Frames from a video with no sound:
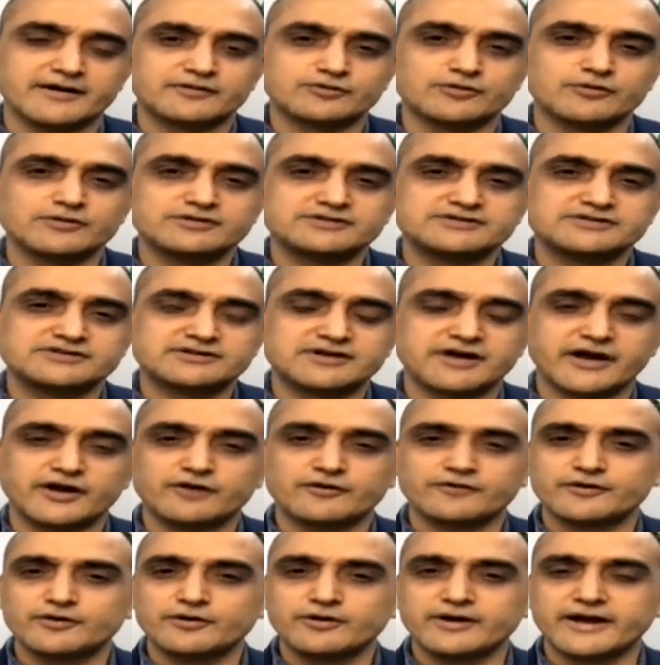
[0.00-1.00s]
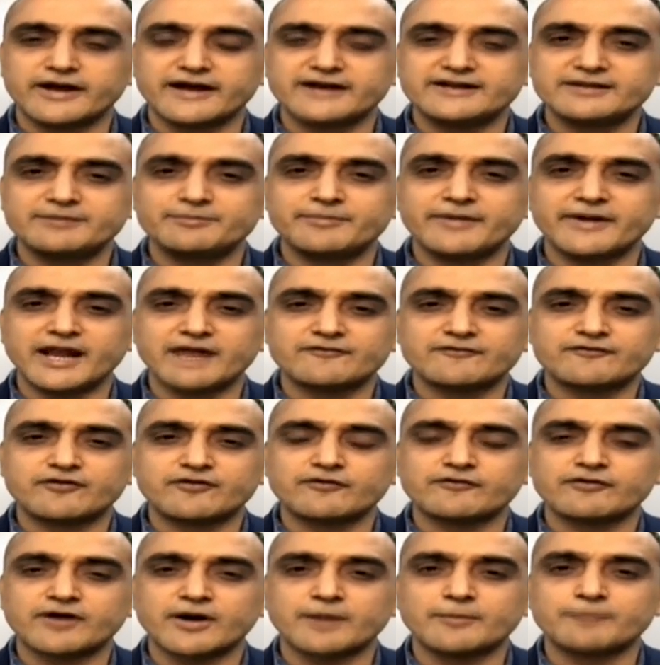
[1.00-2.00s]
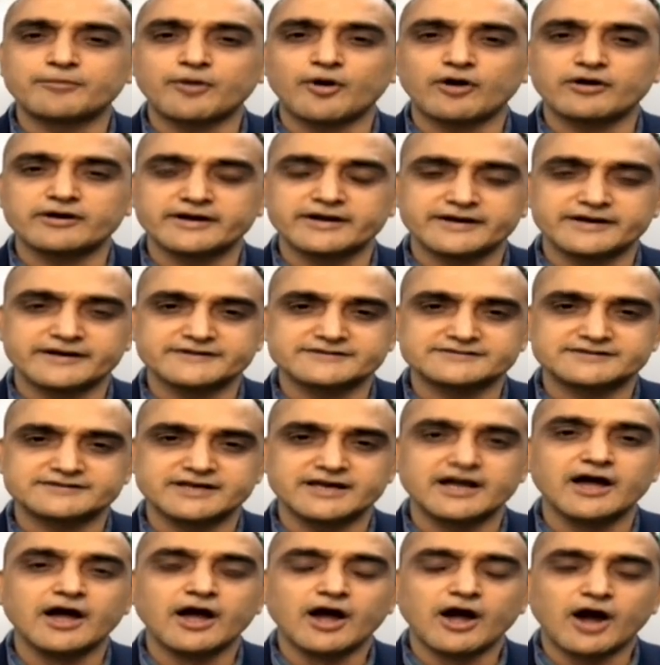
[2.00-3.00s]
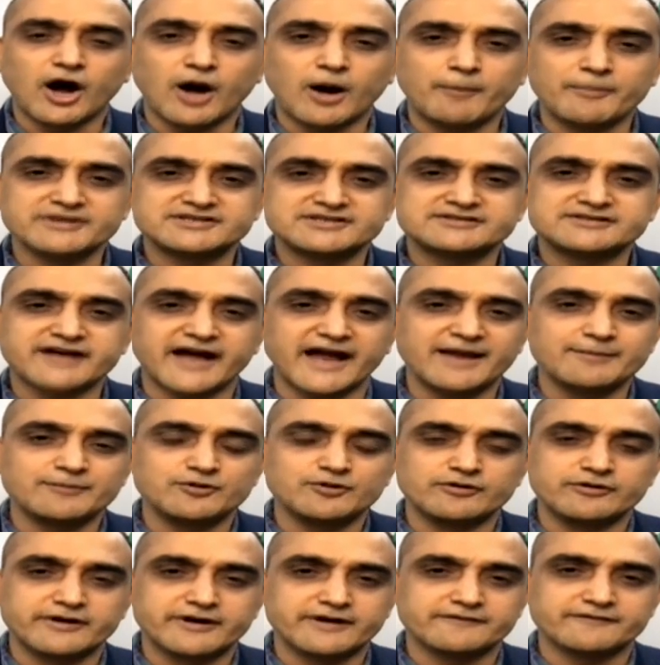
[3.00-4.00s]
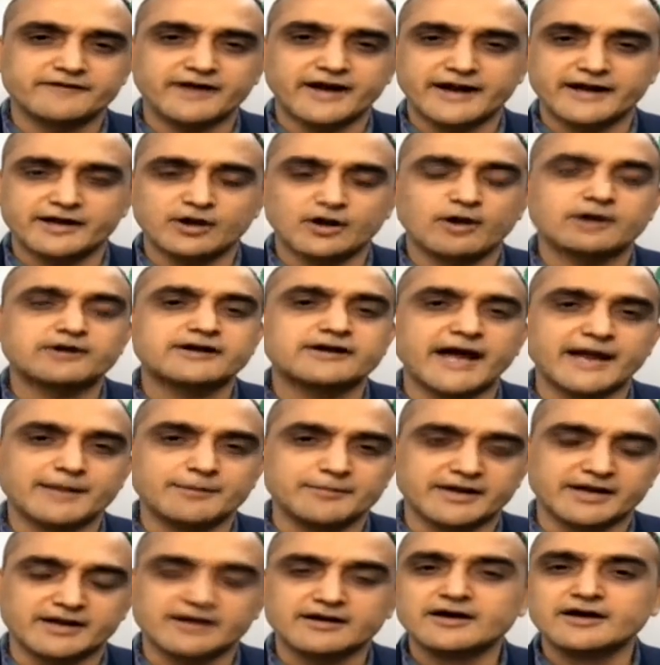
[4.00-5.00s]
to kind of you know get the benefit of compounding is the how much time you give and not timing